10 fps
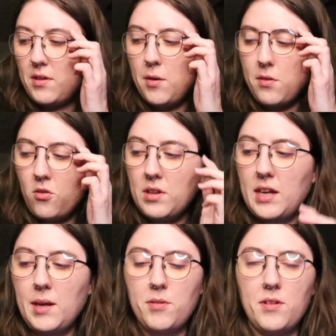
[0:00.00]
I was
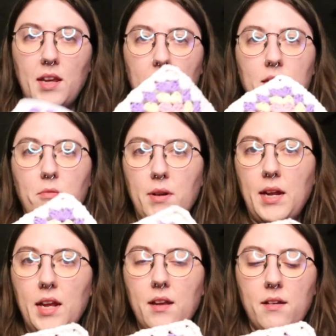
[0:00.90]
only able to get
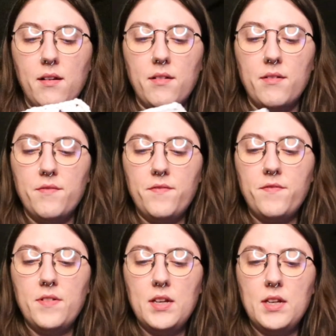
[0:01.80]
3 of
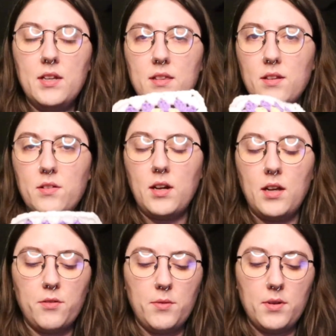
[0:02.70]
this
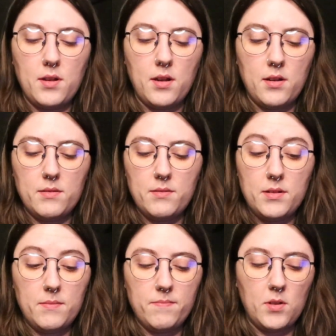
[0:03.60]
color one,
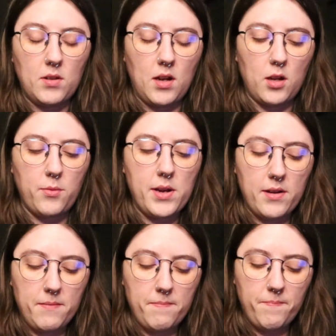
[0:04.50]
this colorway
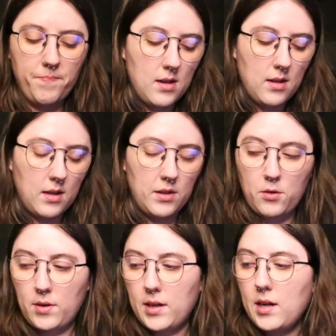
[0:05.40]
done. That's all
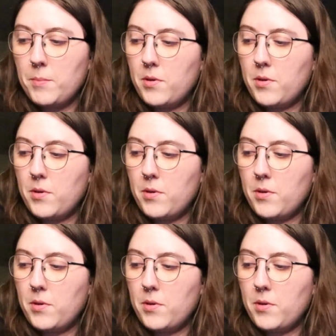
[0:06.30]
right.